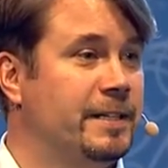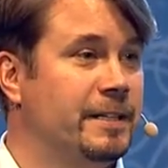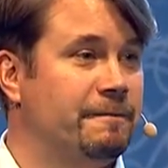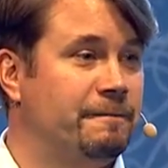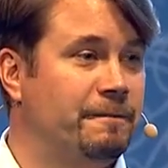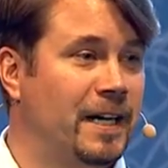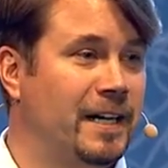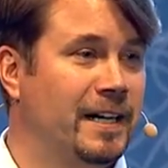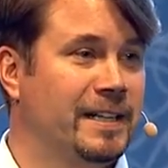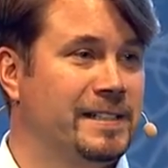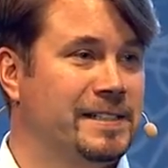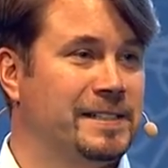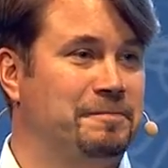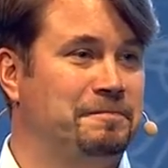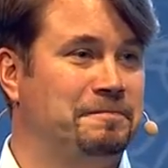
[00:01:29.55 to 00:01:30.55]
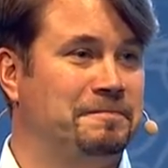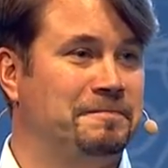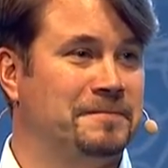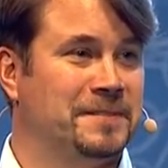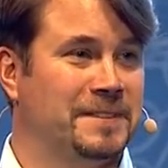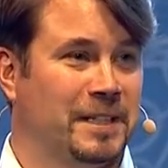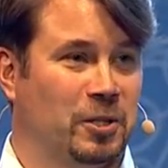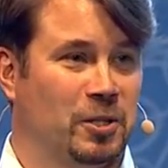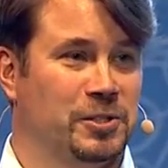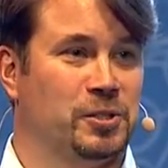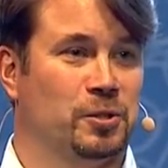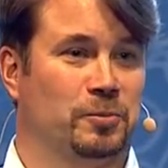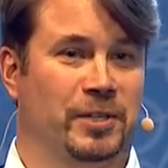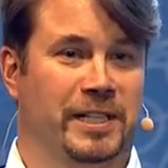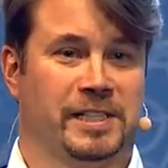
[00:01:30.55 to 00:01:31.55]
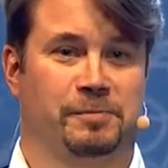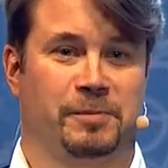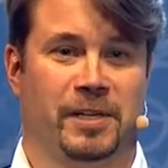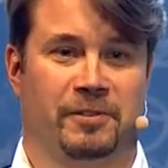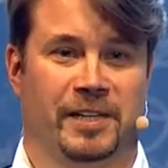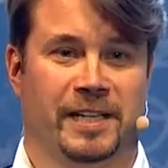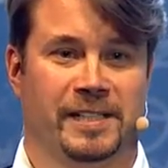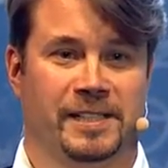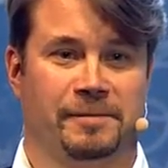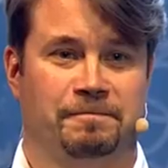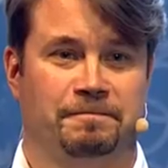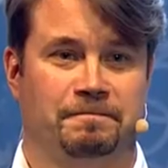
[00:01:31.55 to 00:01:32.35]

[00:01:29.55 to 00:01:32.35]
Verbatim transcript: defines the consumer experience.